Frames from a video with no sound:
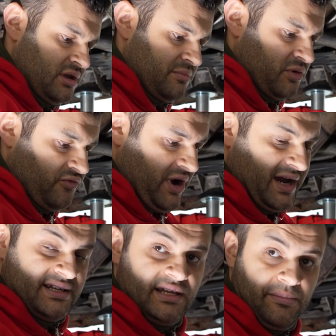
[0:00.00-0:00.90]

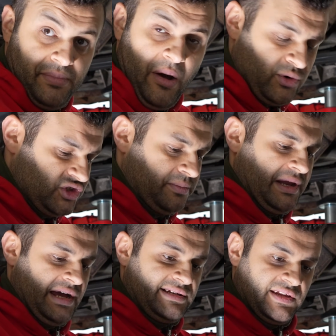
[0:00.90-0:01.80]
provide a power
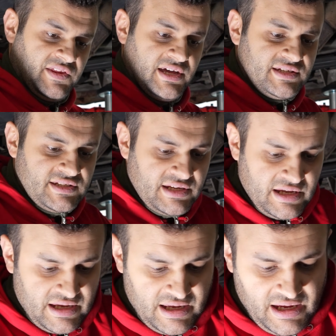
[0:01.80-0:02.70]
supply to this,
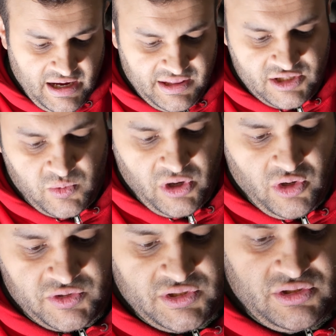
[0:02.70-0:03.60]
and this one
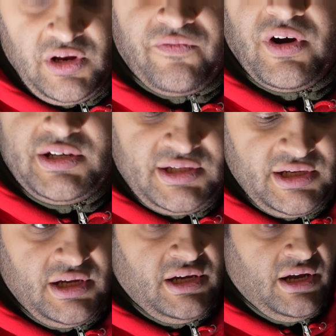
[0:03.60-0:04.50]
goes to the front
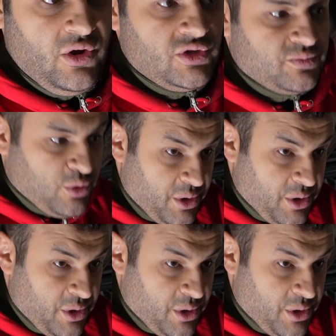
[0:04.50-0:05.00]
and goes,